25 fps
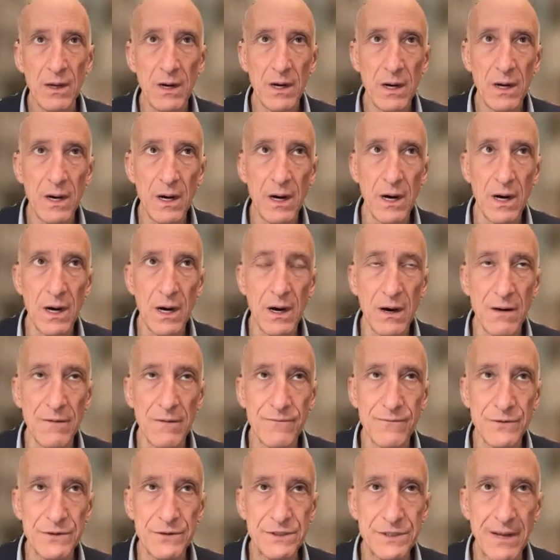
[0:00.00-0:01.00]

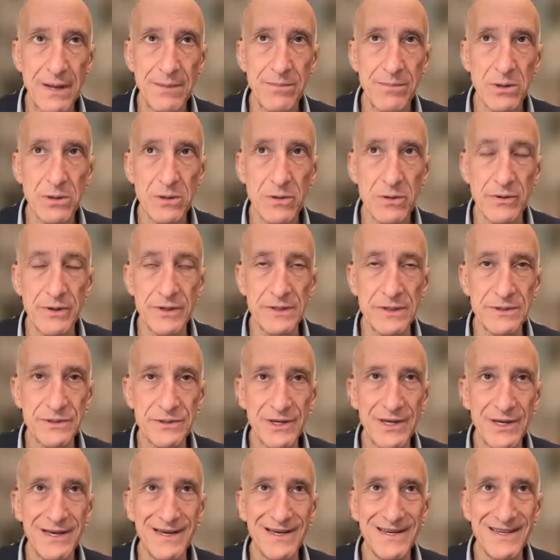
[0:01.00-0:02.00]
for stablecoins
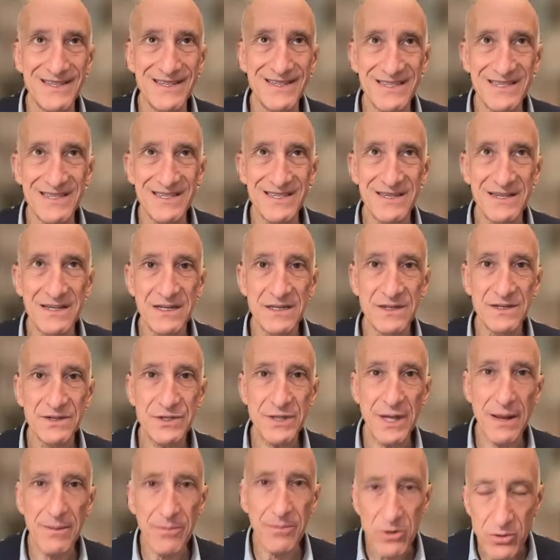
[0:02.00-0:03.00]
is
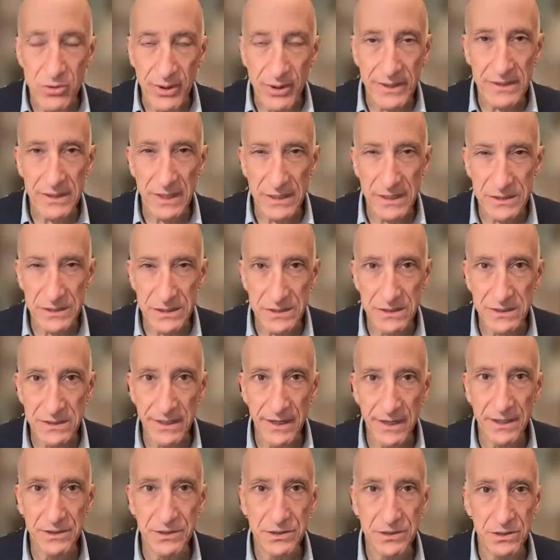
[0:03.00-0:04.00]
stablecoin
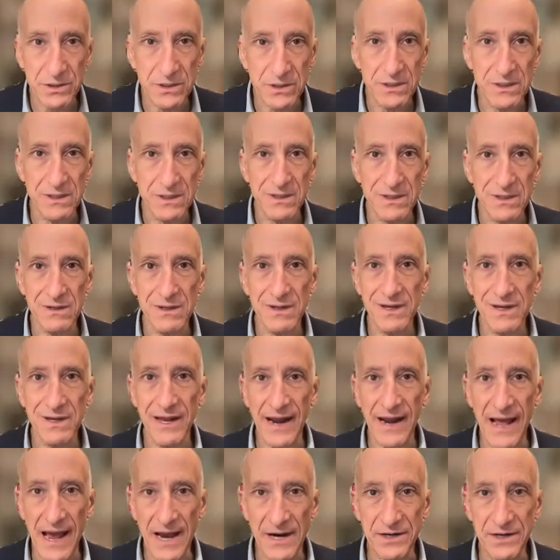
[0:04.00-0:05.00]
legislation can
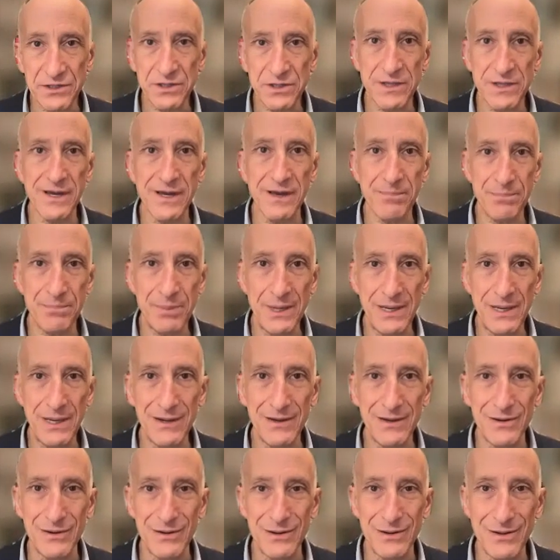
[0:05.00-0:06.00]
actually
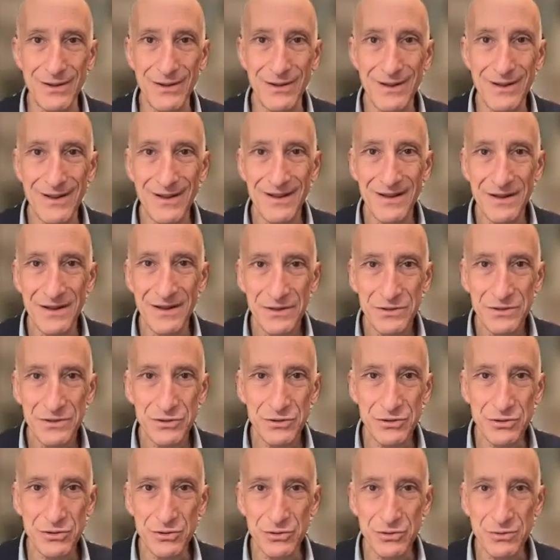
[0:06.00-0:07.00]
appeal
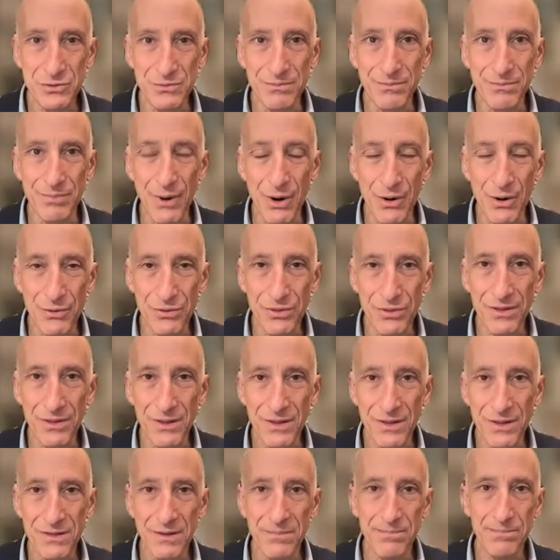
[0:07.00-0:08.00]
to both
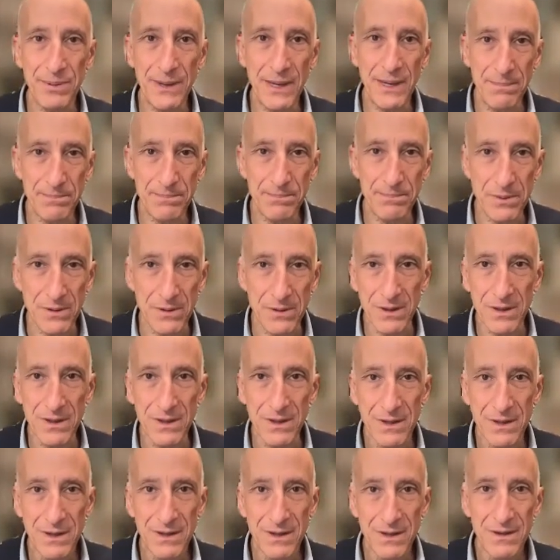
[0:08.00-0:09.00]
the people
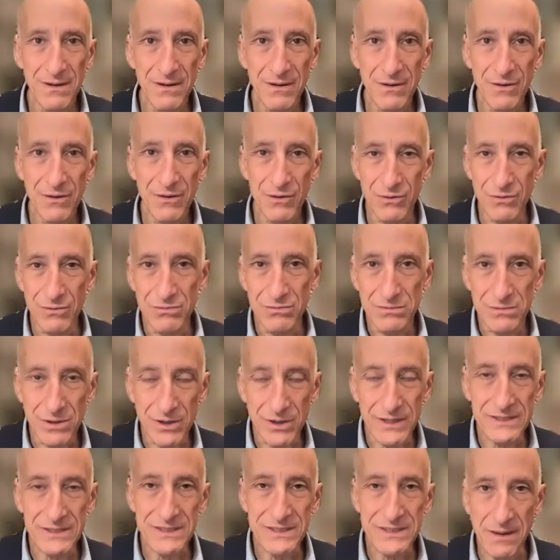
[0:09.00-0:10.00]
who look
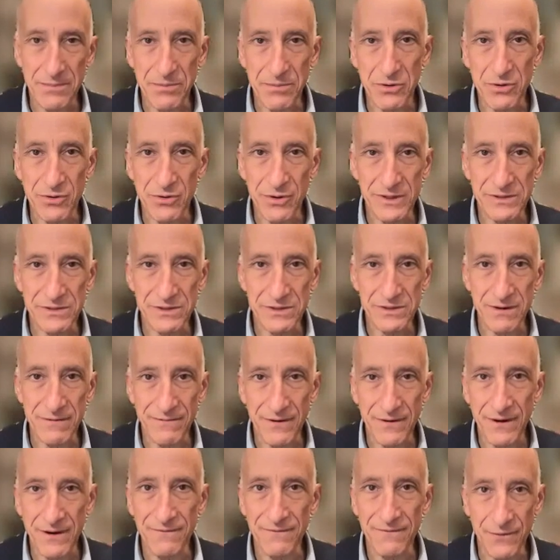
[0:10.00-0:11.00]
at stablecoins and are
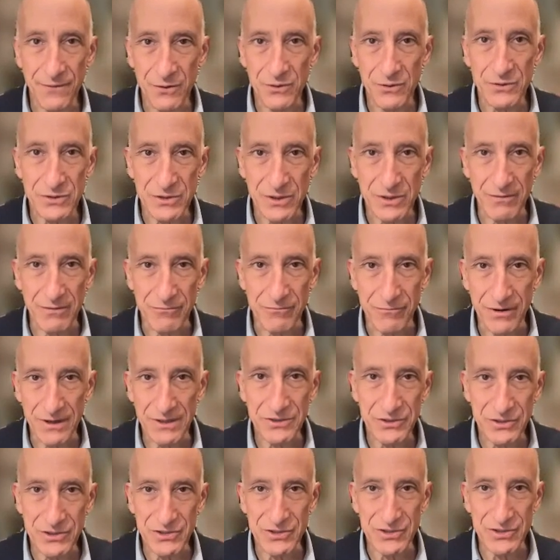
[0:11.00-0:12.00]
very focused on
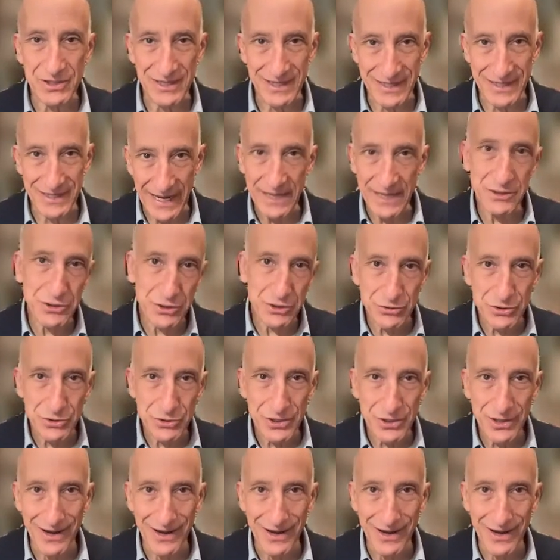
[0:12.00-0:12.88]
risks and dangers,